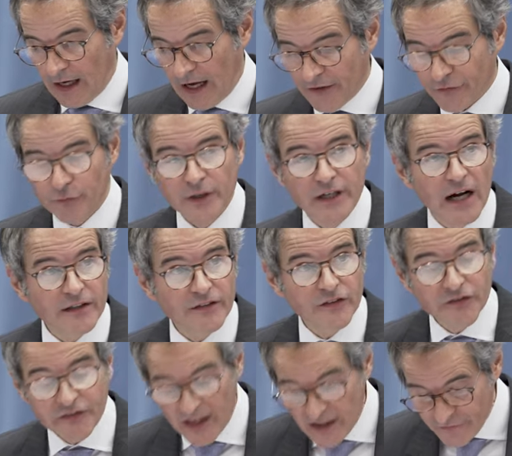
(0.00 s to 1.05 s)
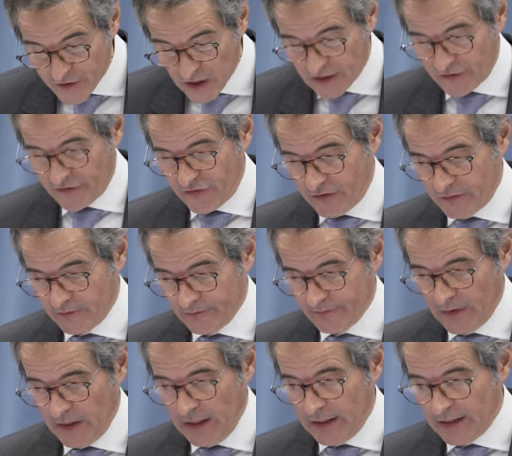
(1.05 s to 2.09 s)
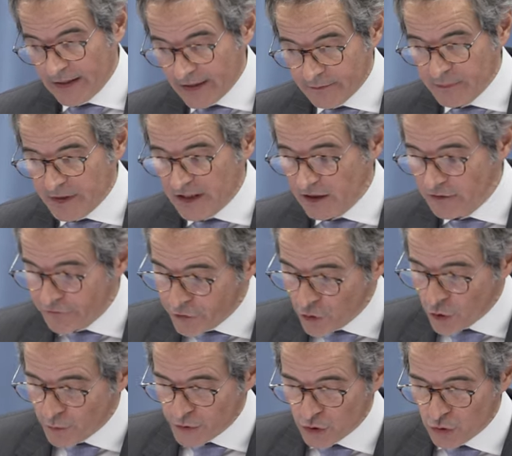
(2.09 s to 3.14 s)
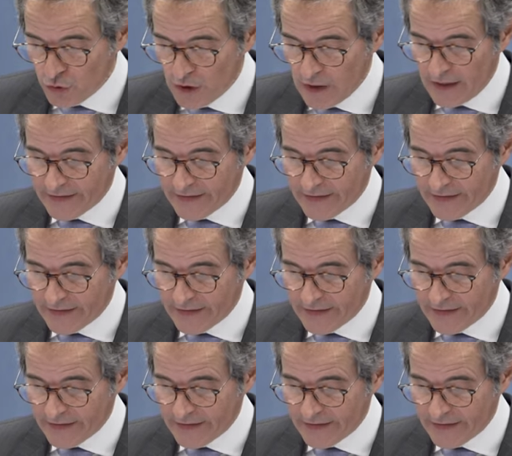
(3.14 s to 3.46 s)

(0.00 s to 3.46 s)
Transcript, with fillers: As regards safeguards, let me inform you